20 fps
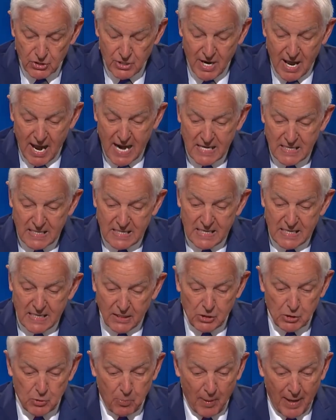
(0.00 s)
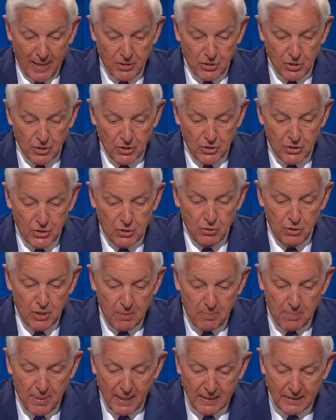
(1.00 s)
19 expressions to
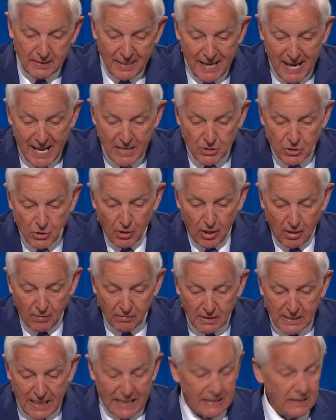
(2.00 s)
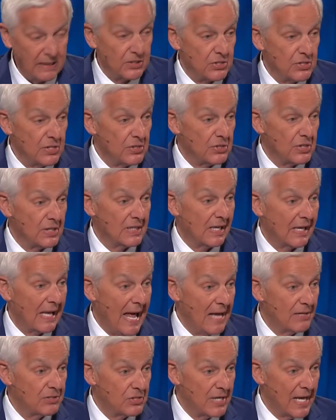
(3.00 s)
depict the nature of godlessness in the
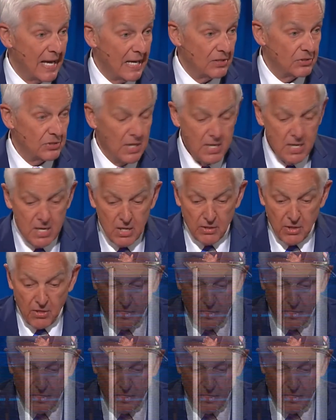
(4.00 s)
last days, the